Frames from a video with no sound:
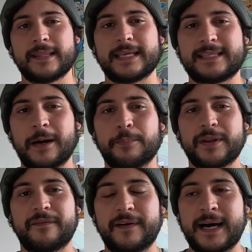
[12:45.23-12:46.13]
They sell
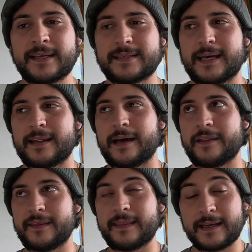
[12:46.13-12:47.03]
pretty fast. I, I
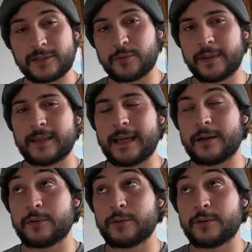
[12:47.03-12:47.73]
don't think they're as good